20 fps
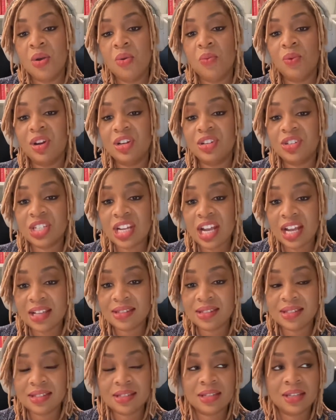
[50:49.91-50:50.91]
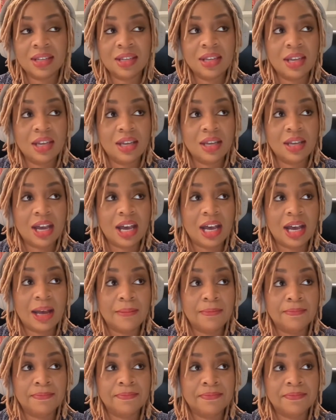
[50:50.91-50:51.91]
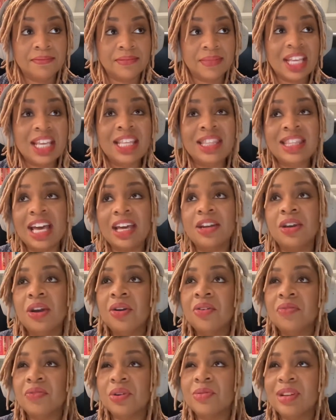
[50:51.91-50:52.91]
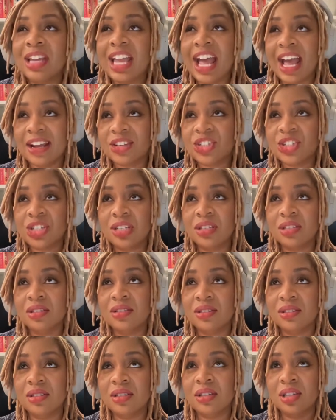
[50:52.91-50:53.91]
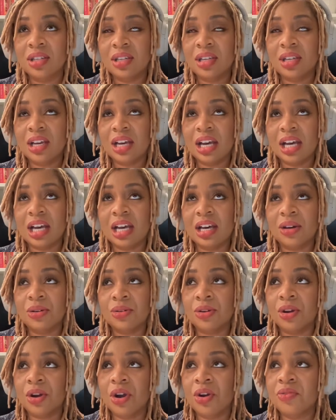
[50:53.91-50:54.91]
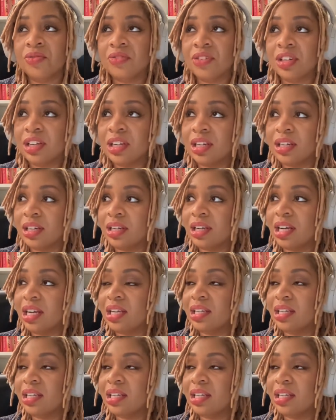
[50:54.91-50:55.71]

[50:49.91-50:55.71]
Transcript: We're just um, in that overreaction uh, or over